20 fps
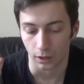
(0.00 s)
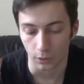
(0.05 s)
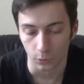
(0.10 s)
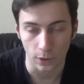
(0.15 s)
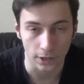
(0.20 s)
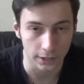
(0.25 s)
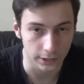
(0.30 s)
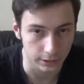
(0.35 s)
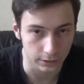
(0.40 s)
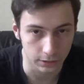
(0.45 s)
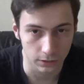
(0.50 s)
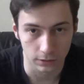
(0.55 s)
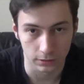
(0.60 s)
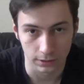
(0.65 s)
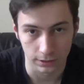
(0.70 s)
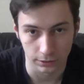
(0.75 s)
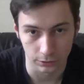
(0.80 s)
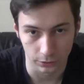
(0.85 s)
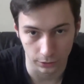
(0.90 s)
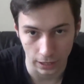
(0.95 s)
One is
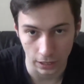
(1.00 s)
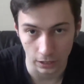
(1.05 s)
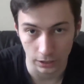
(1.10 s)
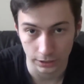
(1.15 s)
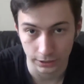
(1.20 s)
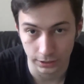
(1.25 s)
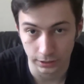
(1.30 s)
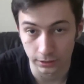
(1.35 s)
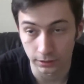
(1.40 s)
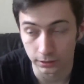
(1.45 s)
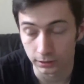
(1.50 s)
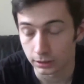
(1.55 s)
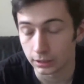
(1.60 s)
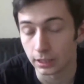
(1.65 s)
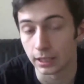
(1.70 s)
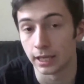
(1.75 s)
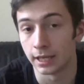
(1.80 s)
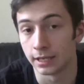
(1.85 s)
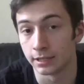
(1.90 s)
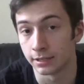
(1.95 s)
called your
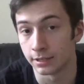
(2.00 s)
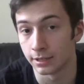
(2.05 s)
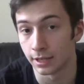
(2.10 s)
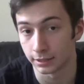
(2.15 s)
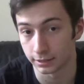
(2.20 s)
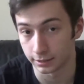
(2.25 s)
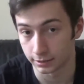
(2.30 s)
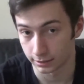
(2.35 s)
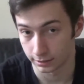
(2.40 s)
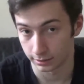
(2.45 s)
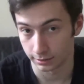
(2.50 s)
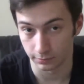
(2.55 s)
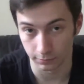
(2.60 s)
arsenal, and that's